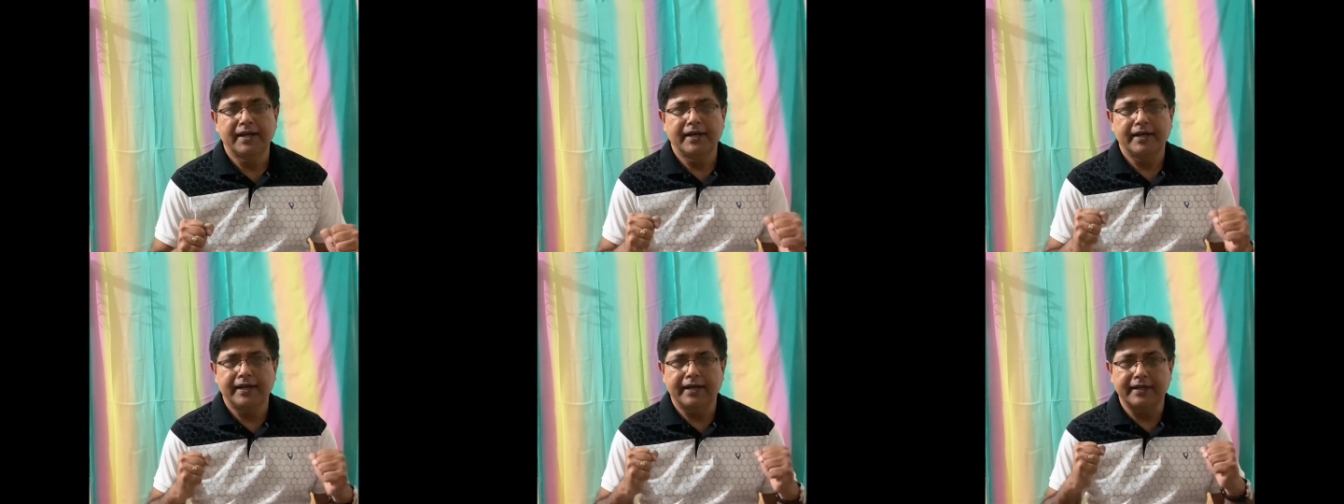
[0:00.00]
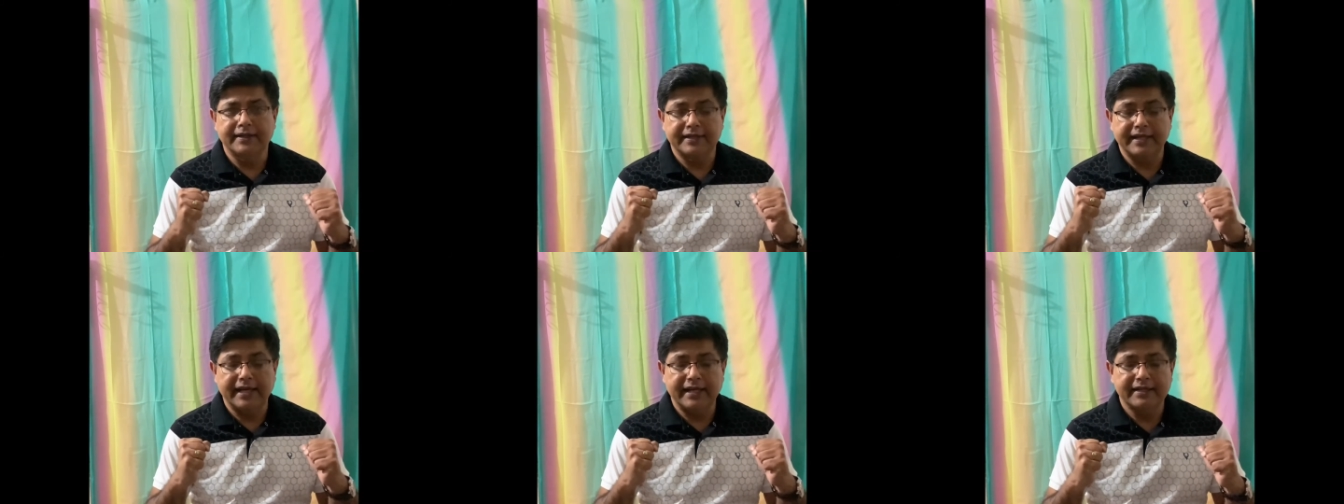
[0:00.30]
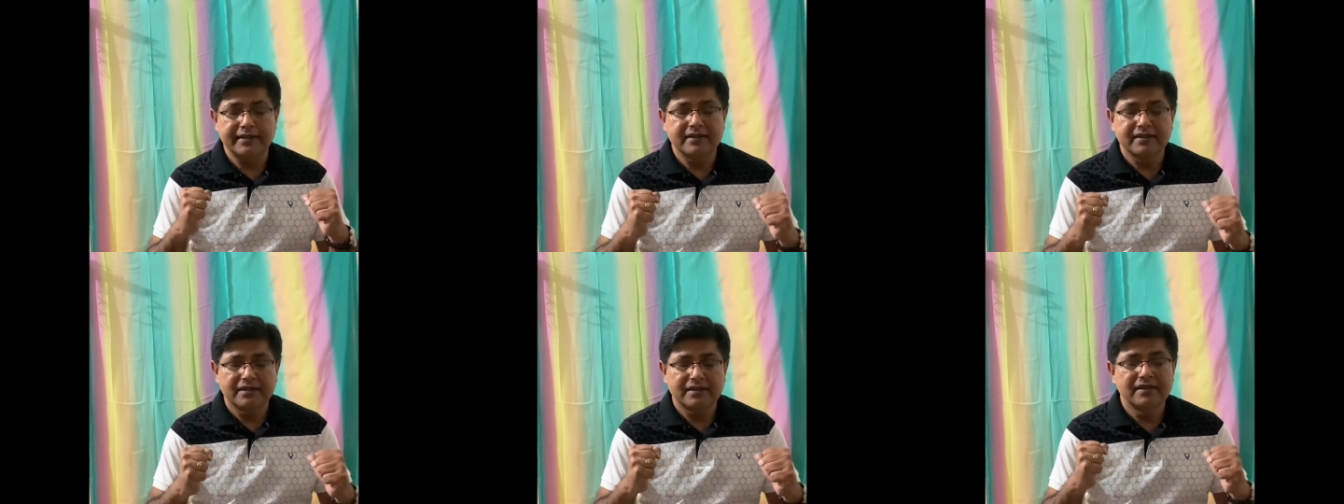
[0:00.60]
and
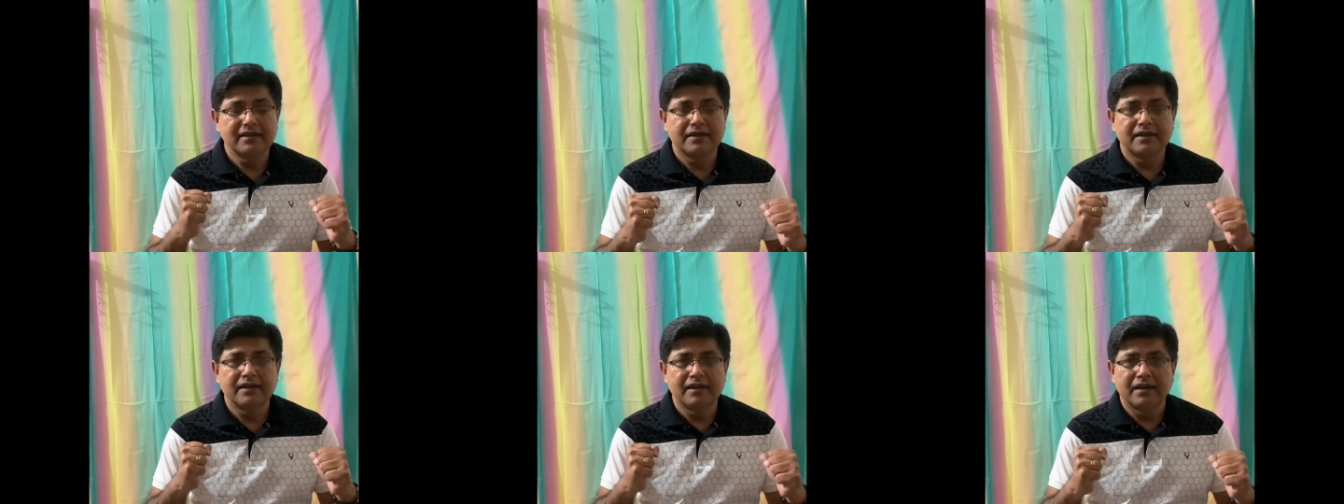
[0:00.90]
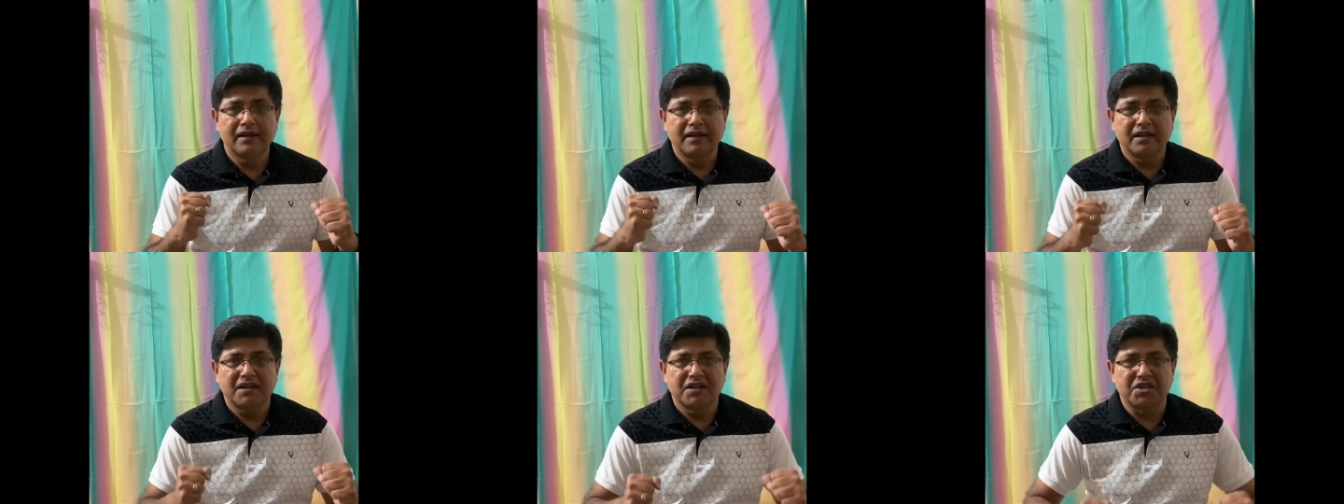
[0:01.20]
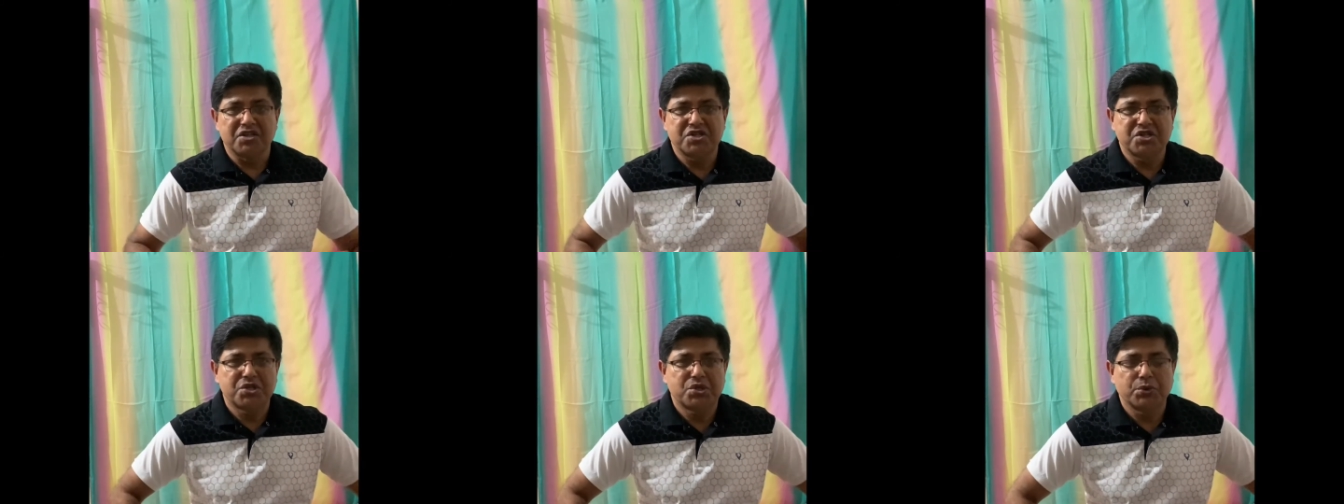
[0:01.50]
then he
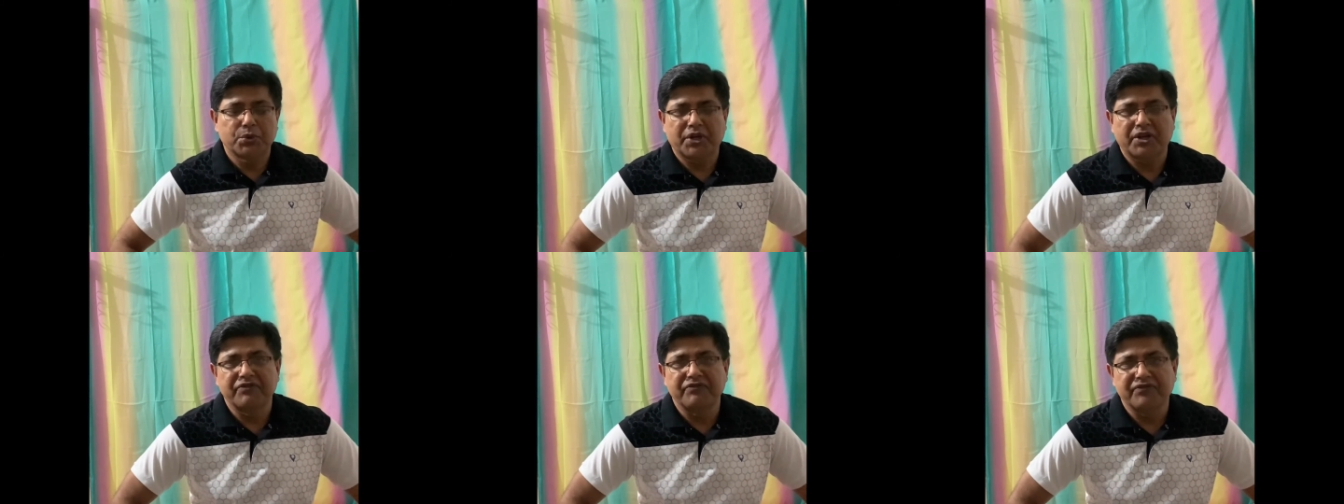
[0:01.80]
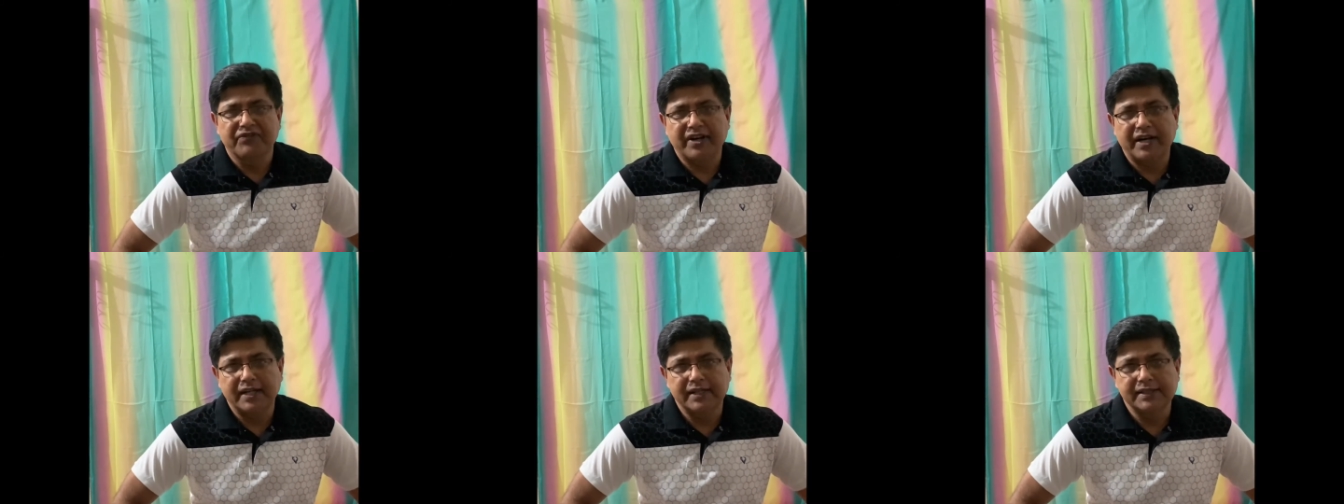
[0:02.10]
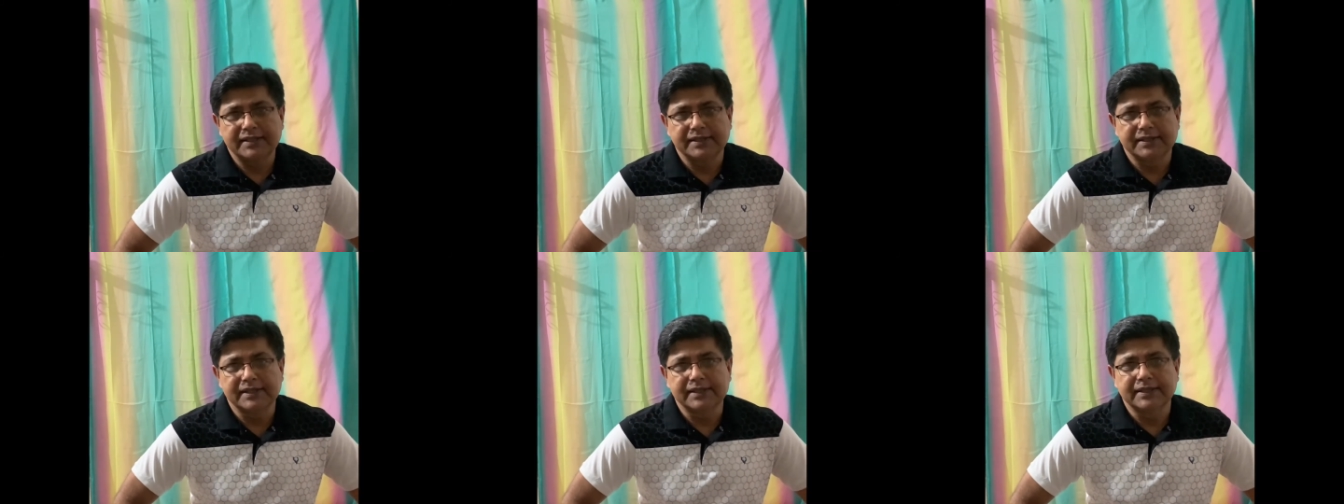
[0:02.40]
shook him
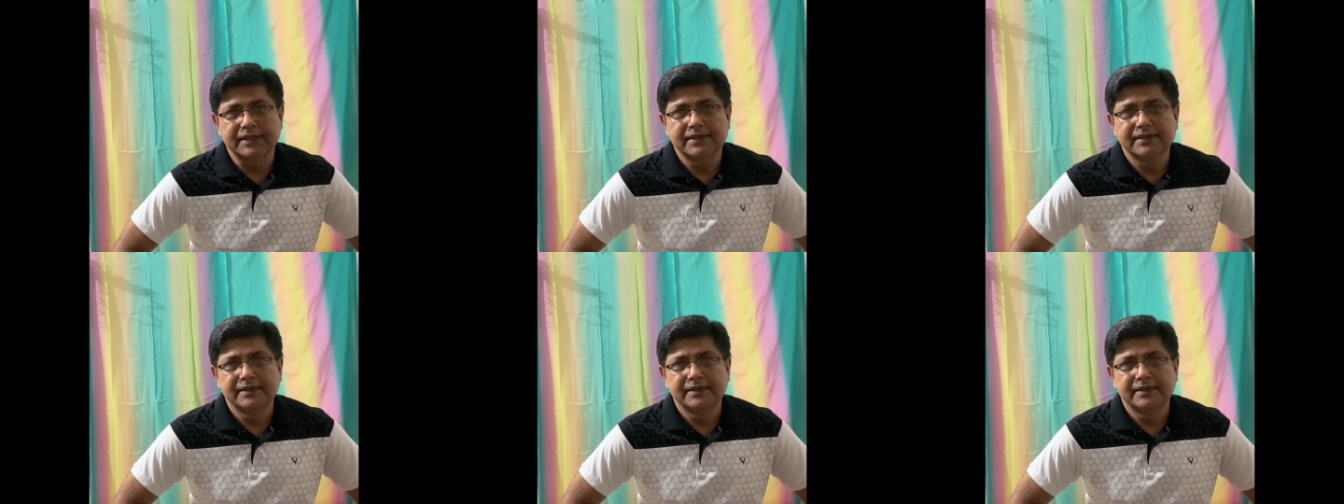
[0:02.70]
violently